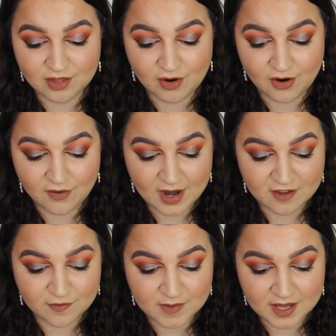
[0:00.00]

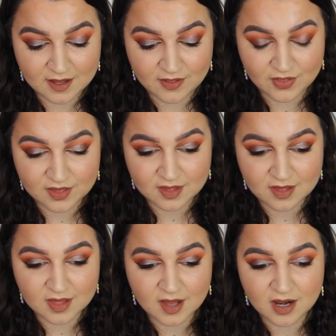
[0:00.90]
Crave Me. This
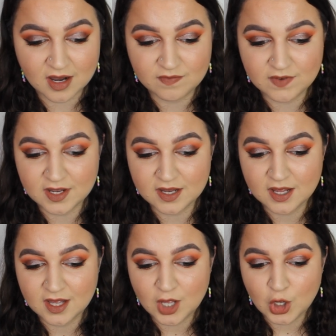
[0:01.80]
is a lovely,
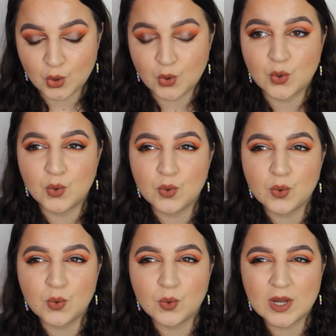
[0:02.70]

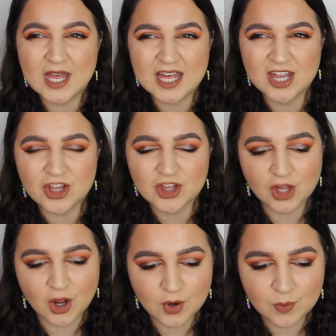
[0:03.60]
cool-ish
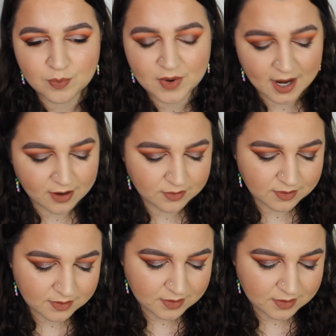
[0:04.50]
tone brown.